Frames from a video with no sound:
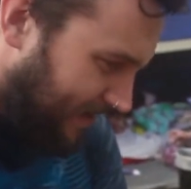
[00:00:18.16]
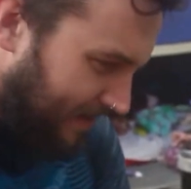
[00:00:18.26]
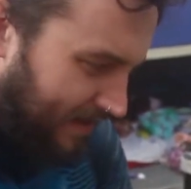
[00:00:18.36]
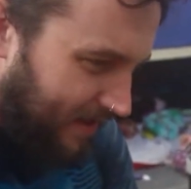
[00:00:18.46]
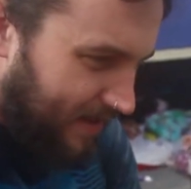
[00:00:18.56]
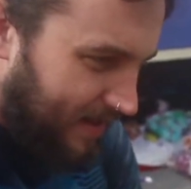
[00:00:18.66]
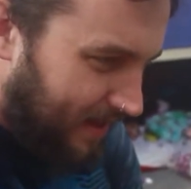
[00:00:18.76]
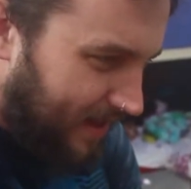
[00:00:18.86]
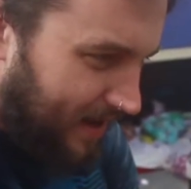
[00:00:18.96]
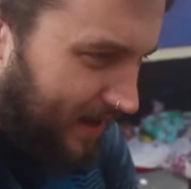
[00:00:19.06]
can do both.
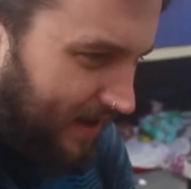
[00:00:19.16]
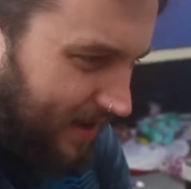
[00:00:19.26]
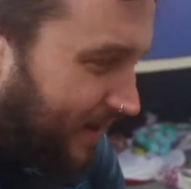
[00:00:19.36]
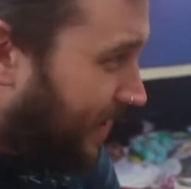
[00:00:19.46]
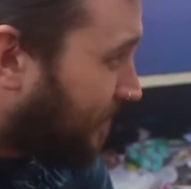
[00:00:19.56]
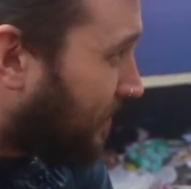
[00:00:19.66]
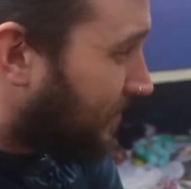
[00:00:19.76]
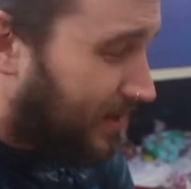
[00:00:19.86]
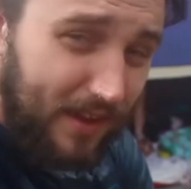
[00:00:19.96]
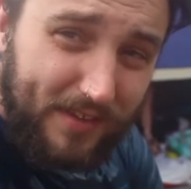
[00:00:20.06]
And then I've
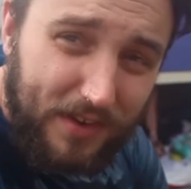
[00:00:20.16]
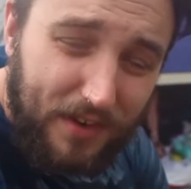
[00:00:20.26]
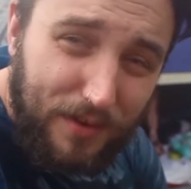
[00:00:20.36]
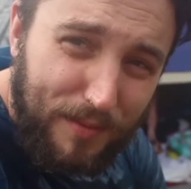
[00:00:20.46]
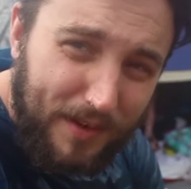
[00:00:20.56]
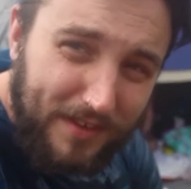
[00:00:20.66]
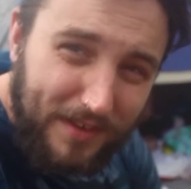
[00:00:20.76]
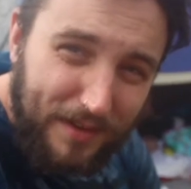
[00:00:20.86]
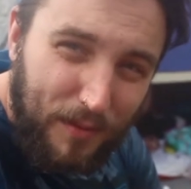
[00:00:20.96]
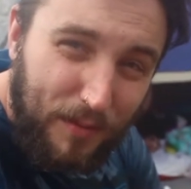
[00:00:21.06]
got uh, cereal bars
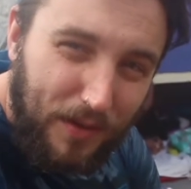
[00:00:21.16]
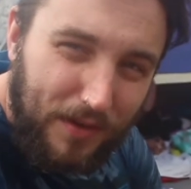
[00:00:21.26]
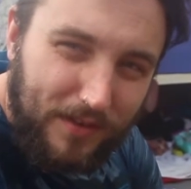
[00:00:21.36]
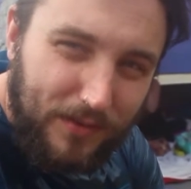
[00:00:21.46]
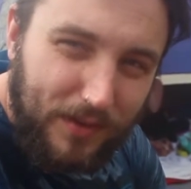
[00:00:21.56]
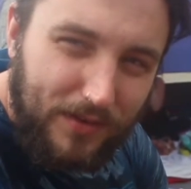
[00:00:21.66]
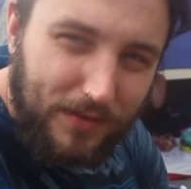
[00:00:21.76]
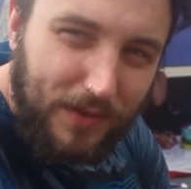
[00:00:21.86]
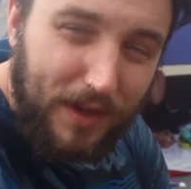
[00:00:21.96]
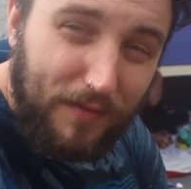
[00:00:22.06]
in my pocket as well. So
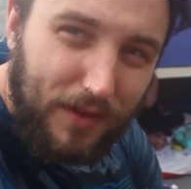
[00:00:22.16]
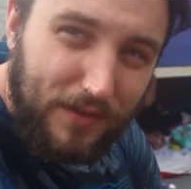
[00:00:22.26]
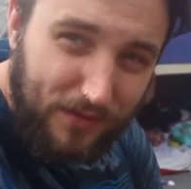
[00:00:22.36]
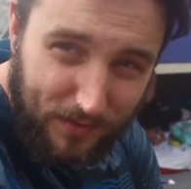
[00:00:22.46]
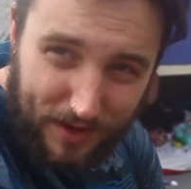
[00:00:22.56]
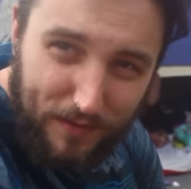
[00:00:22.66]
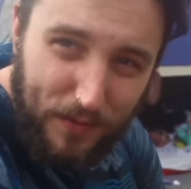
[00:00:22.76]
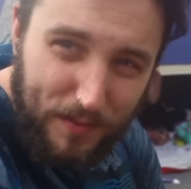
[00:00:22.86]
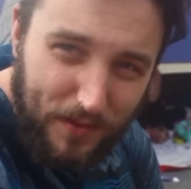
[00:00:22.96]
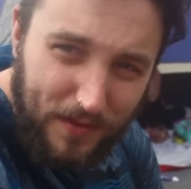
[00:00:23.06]
For we dessert? A, so we can have a
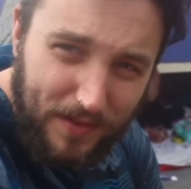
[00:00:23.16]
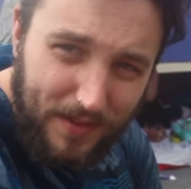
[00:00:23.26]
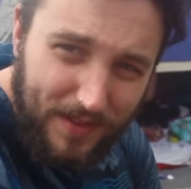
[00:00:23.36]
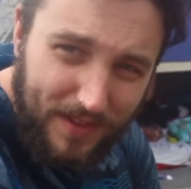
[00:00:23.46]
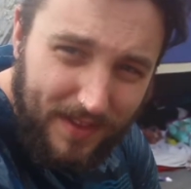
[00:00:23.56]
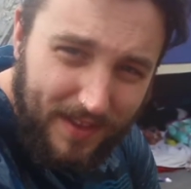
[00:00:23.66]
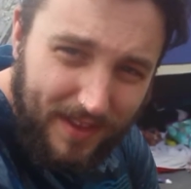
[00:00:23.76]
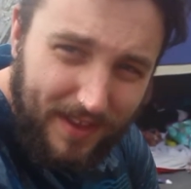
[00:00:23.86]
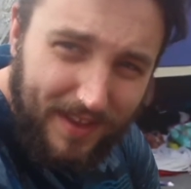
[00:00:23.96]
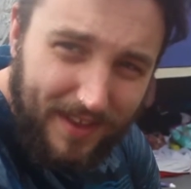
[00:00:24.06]
wee pudding.